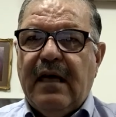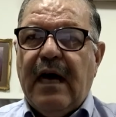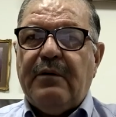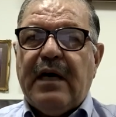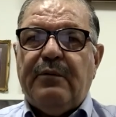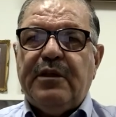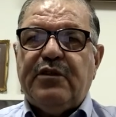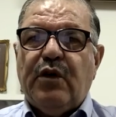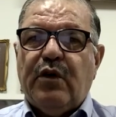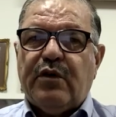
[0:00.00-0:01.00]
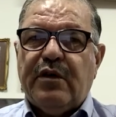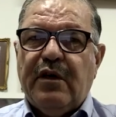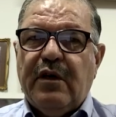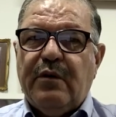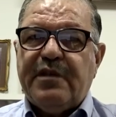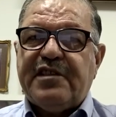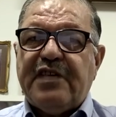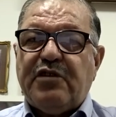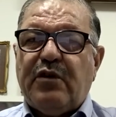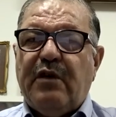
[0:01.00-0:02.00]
How can we talk with such a